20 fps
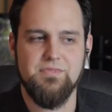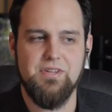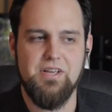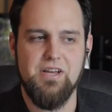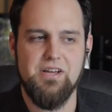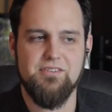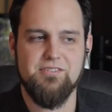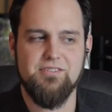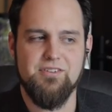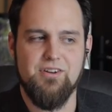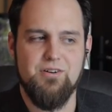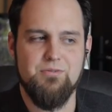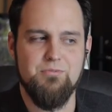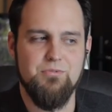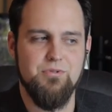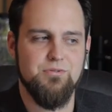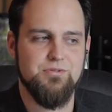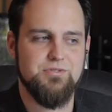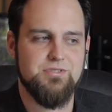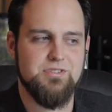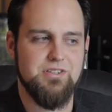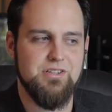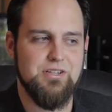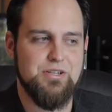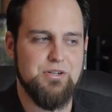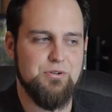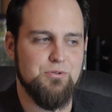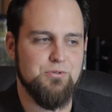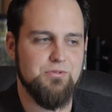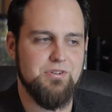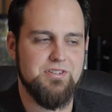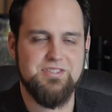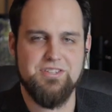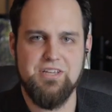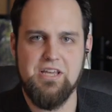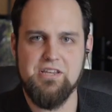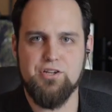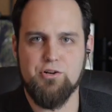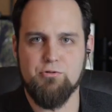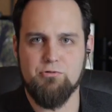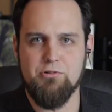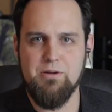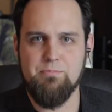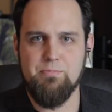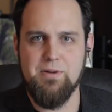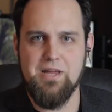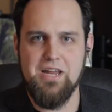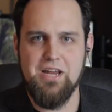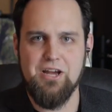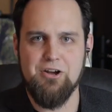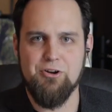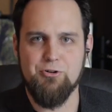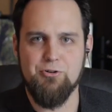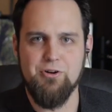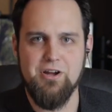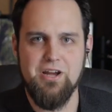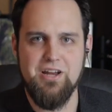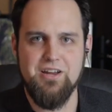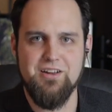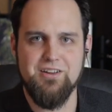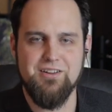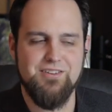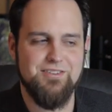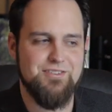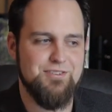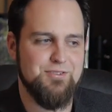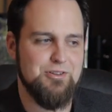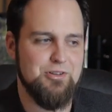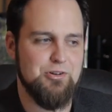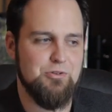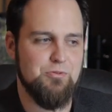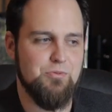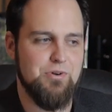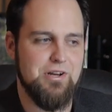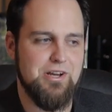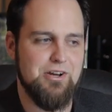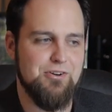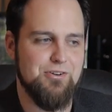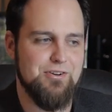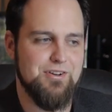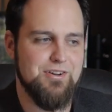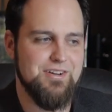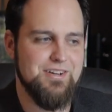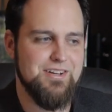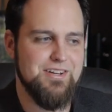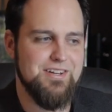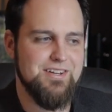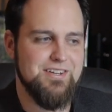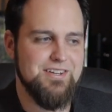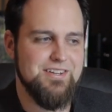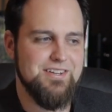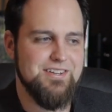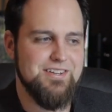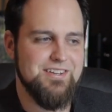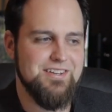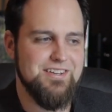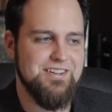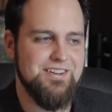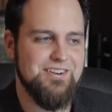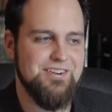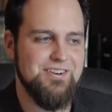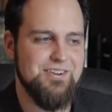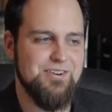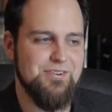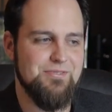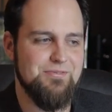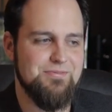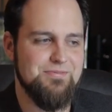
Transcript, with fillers: Yeah, it's almost a little, it's it's creepy eerie. It's a little weird. I don't know.